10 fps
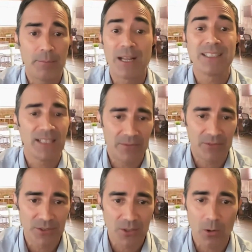present
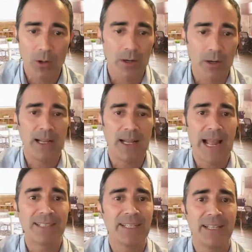levels or
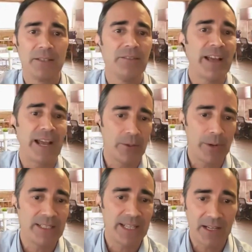asking it to
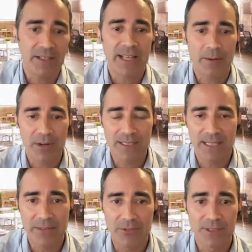evaluate data to get at
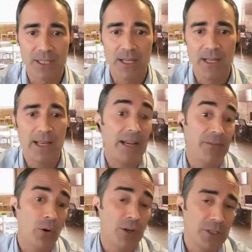present levels. And
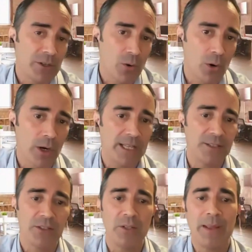of course, you're in
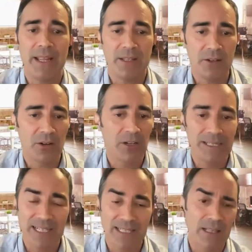Oregon, so you're going to
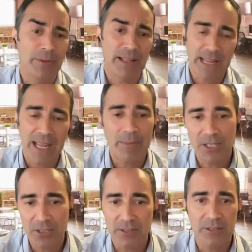be saying something like, hey,
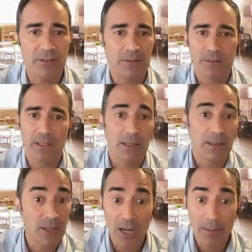make sure you use
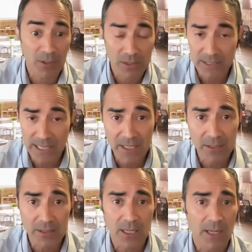the Common Core
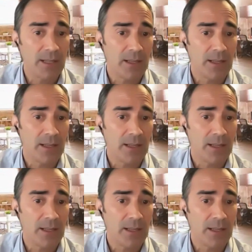standards.